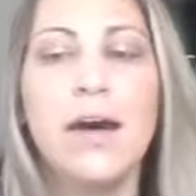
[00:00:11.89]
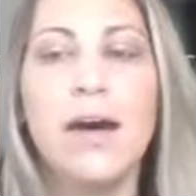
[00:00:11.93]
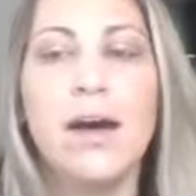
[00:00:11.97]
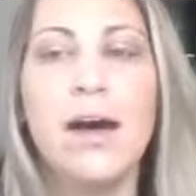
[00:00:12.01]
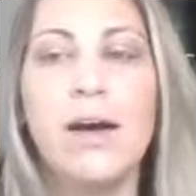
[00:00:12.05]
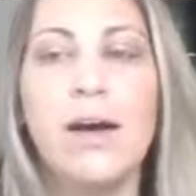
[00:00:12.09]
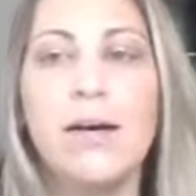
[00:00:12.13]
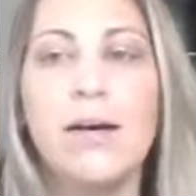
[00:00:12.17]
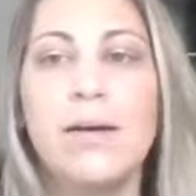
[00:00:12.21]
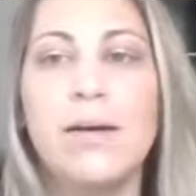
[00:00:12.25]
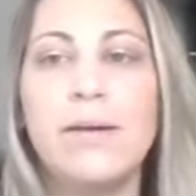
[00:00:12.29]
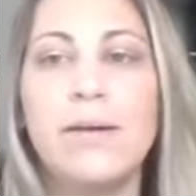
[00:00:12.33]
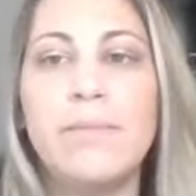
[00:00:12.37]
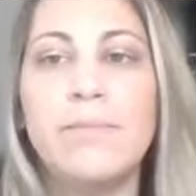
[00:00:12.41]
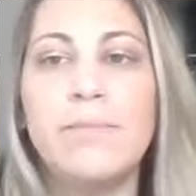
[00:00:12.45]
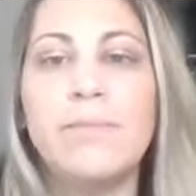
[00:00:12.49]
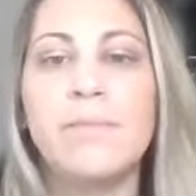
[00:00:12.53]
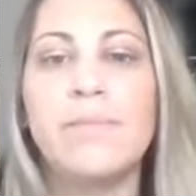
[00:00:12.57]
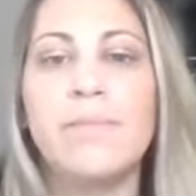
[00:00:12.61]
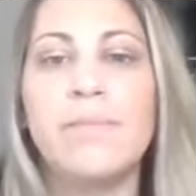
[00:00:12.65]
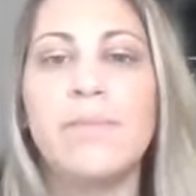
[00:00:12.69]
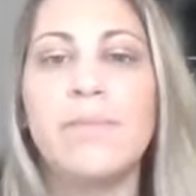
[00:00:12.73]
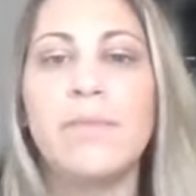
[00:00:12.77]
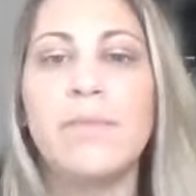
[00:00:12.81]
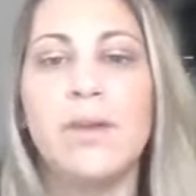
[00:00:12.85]
Um,
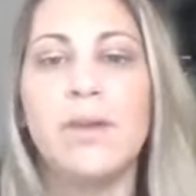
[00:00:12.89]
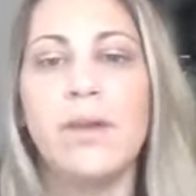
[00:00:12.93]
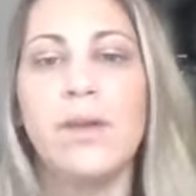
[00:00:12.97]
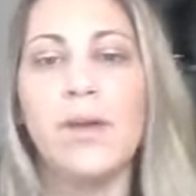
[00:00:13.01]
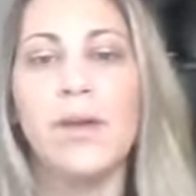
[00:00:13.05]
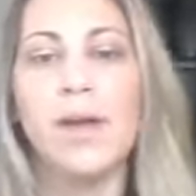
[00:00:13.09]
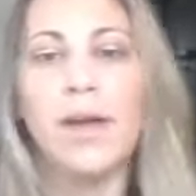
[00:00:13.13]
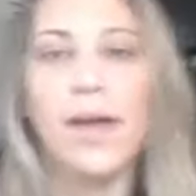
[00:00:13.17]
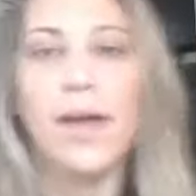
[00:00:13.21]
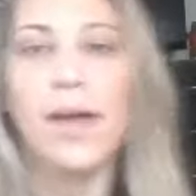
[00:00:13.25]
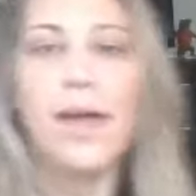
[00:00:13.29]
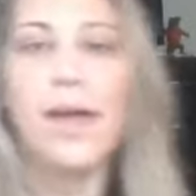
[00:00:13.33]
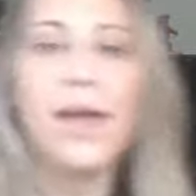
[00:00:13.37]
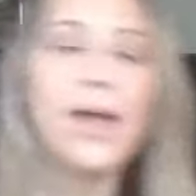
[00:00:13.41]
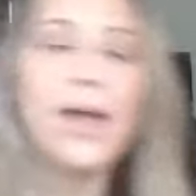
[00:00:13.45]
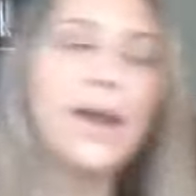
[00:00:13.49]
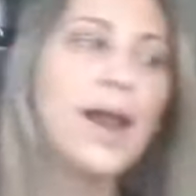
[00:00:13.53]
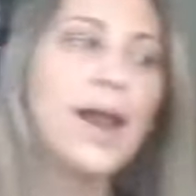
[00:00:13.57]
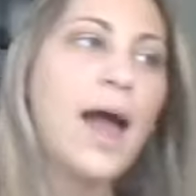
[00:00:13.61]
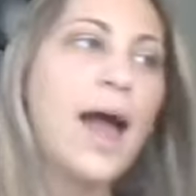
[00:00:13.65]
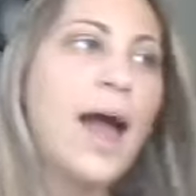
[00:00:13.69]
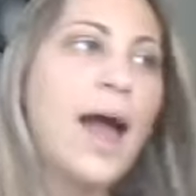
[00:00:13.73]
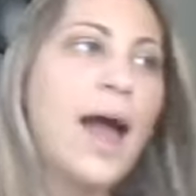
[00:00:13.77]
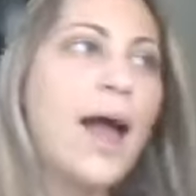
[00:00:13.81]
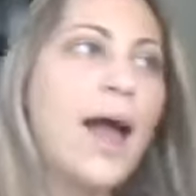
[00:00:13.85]
and
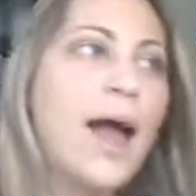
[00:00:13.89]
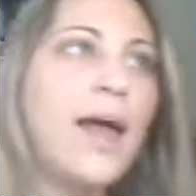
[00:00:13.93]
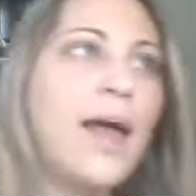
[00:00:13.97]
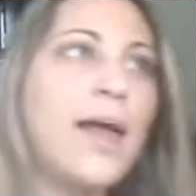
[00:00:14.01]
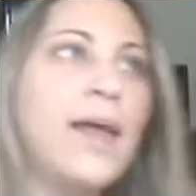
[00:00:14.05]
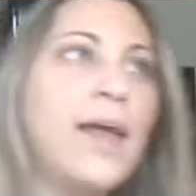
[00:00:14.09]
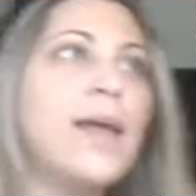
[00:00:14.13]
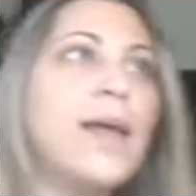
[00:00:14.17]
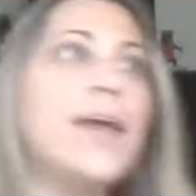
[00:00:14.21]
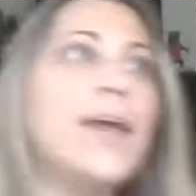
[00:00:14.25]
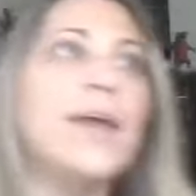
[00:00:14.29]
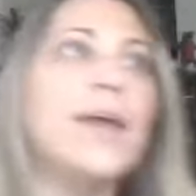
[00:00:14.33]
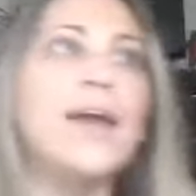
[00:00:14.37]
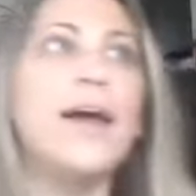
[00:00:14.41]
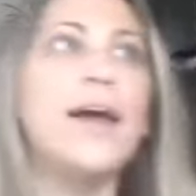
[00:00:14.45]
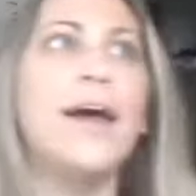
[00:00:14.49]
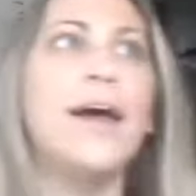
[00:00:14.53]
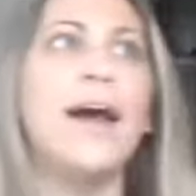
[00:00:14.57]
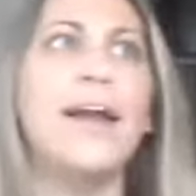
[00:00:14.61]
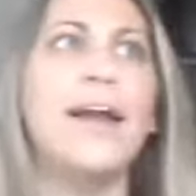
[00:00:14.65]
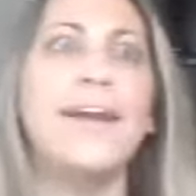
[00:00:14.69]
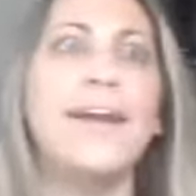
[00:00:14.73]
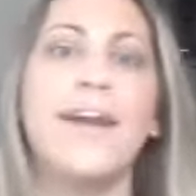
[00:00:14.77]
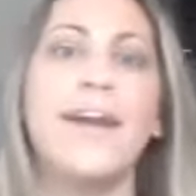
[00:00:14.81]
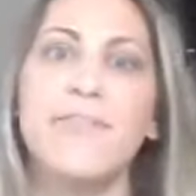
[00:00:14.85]
I
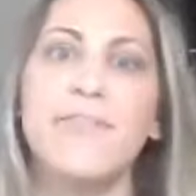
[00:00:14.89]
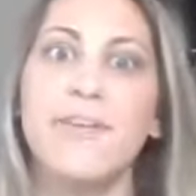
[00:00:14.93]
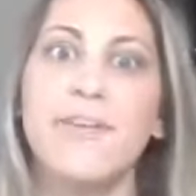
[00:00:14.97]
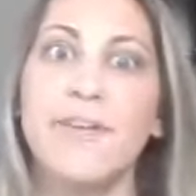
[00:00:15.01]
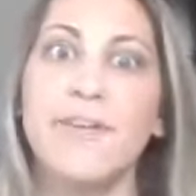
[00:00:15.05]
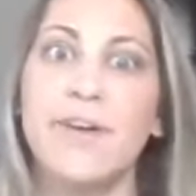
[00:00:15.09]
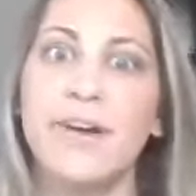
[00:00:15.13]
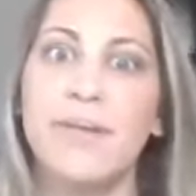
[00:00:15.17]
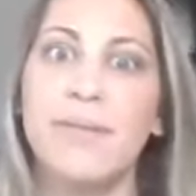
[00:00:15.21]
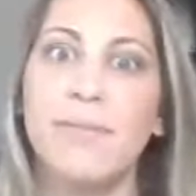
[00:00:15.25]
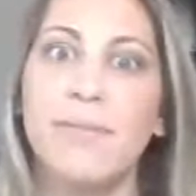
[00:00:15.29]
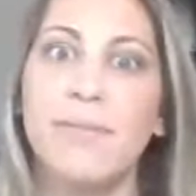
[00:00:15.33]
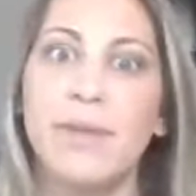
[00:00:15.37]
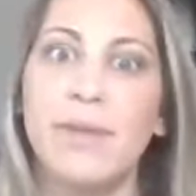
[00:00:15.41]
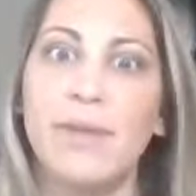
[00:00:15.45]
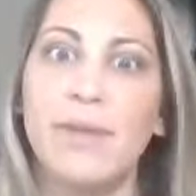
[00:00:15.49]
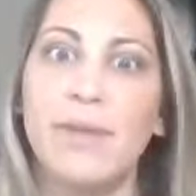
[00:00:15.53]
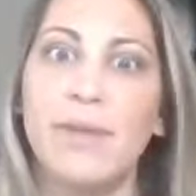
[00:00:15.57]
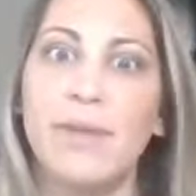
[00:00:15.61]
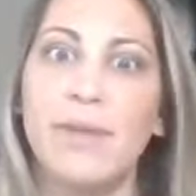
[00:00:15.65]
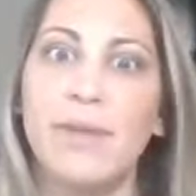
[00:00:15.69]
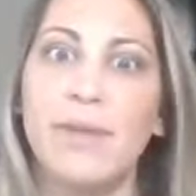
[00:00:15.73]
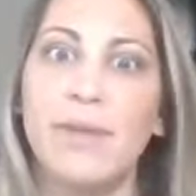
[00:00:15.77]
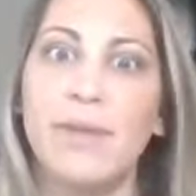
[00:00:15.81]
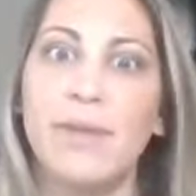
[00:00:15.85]
never in a
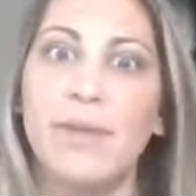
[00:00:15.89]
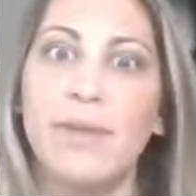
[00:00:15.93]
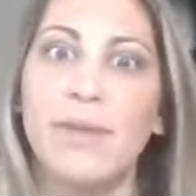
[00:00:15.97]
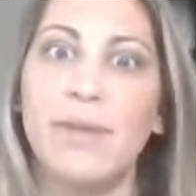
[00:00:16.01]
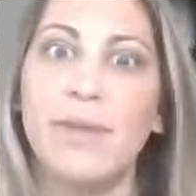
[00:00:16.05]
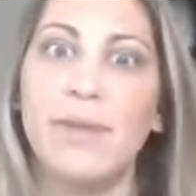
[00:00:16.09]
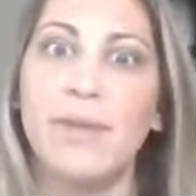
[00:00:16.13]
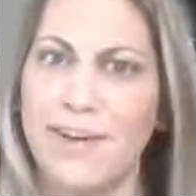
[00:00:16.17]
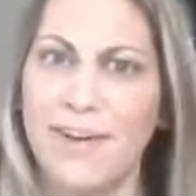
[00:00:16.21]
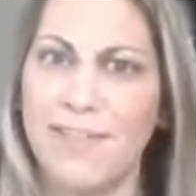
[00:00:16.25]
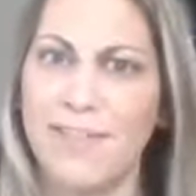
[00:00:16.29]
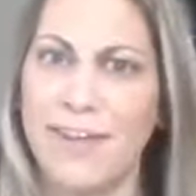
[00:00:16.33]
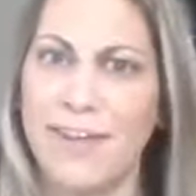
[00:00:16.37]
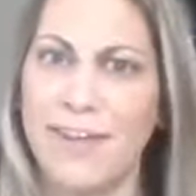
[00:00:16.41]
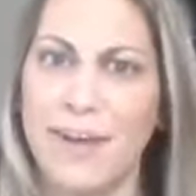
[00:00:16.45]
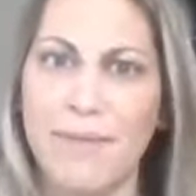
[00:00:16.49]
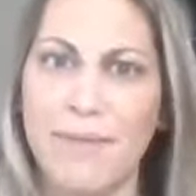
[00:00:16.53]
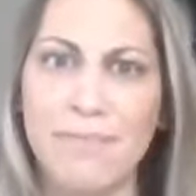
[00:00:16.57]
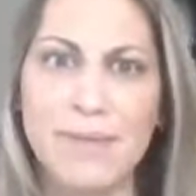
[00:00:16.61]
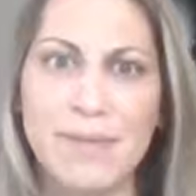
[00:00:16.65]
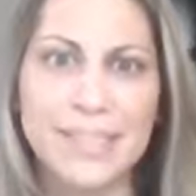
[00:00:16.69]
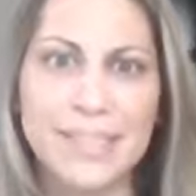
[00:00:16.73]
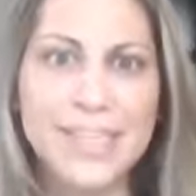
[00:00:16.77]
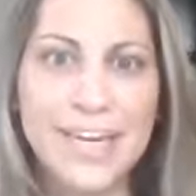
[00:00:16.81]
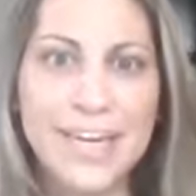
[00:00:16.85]
million years thought I'd have like a
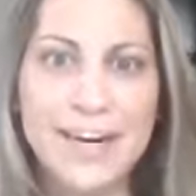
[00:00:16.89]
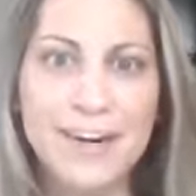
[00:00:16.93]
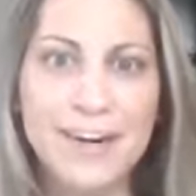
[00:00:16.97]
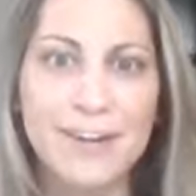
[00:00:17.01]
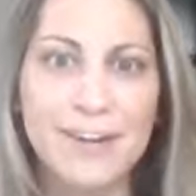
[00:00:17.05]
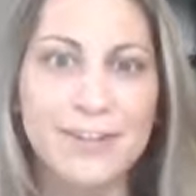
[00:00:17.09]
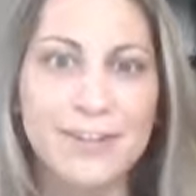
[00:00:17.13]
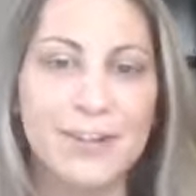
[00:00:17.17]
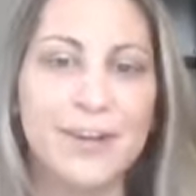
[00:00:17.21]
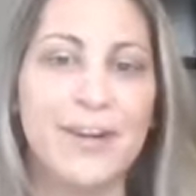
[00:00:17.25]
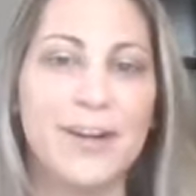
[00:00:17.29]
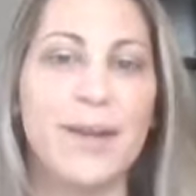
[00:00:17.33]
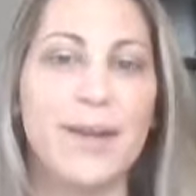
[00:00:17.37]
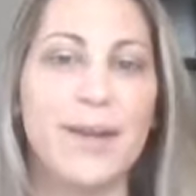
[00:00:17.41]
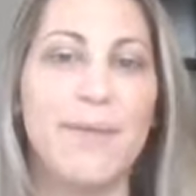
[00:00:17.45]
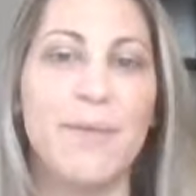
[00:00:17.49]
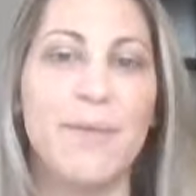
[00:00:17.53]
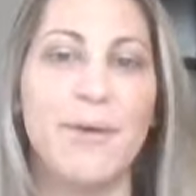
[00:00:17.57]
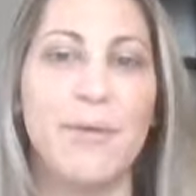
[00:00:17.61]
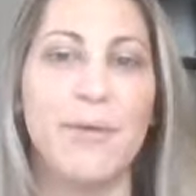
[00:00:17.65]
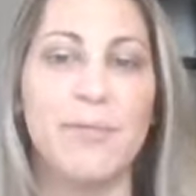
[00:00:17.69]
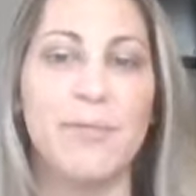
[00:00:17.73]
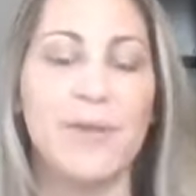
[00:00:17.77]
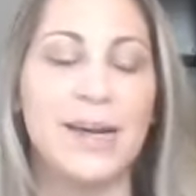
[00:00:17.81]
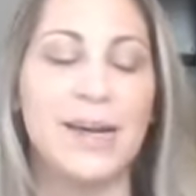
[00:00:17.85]
miscarriage or a
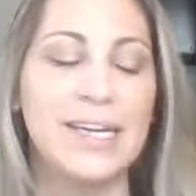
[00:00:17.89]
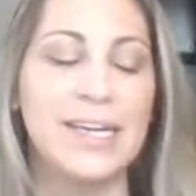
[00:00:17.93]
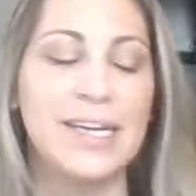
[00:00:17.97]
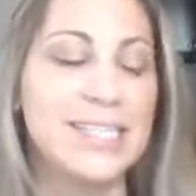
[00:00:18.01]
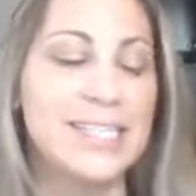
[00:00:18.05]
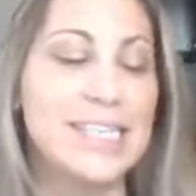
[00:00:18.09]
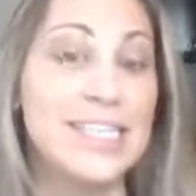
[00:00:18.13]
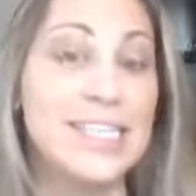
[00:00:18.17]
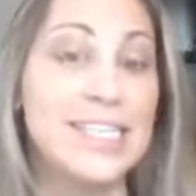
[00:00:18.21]
chemical pregnancy.